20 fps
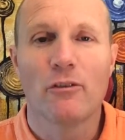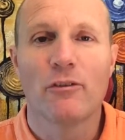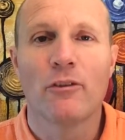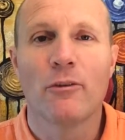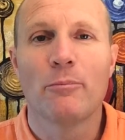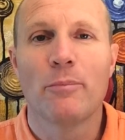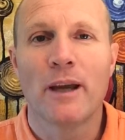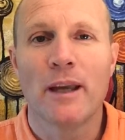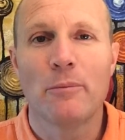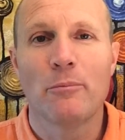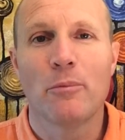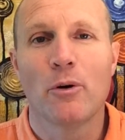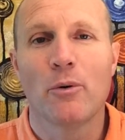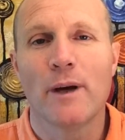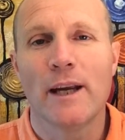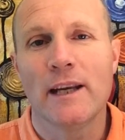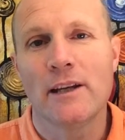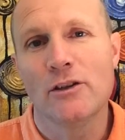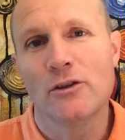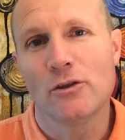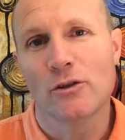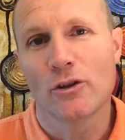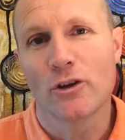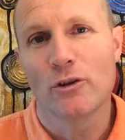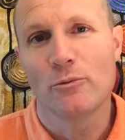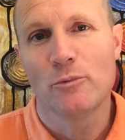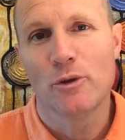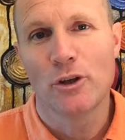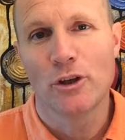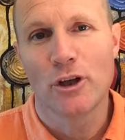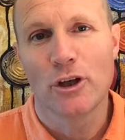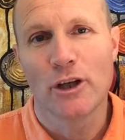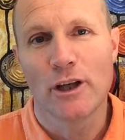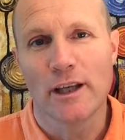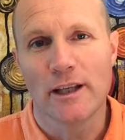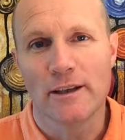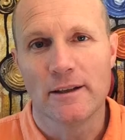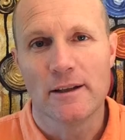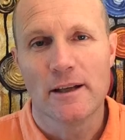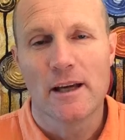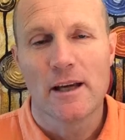for people in your community.